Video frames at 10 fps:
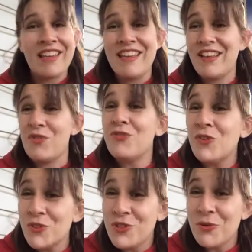can get a
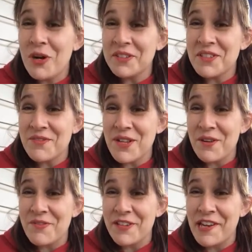full 2 octaves
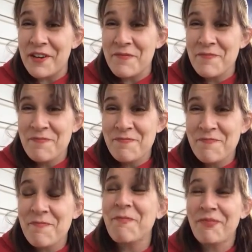out of it now.
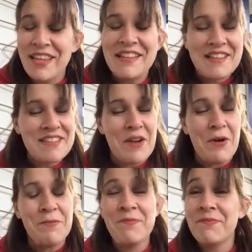
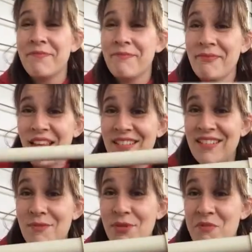So,
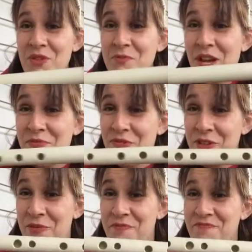plumber's pipe
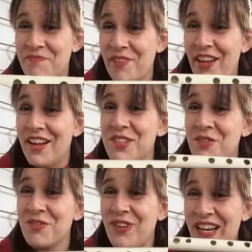flute,
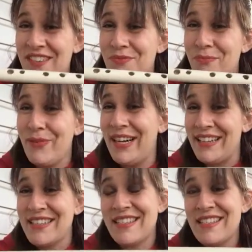under
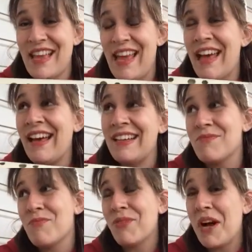$5,
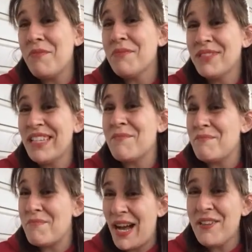and probably
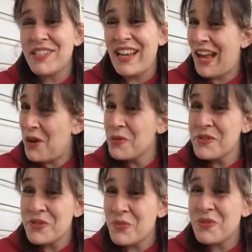about an
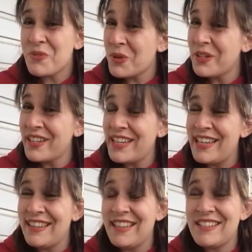hour's worth of work,
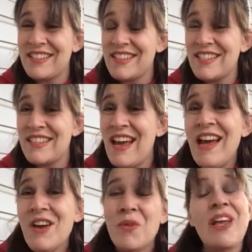and then just
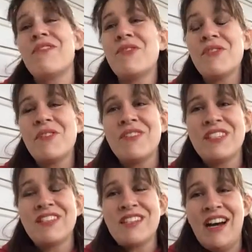whatever
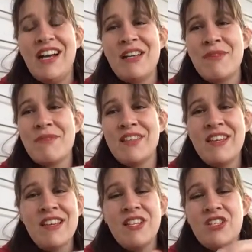little time. I mean,
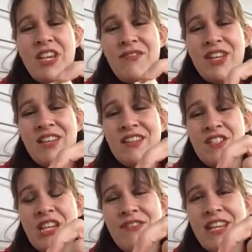
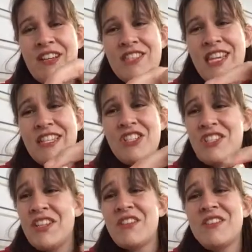shaving out the
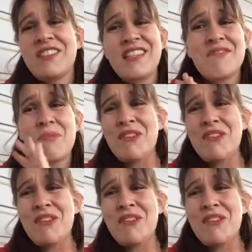edges here, that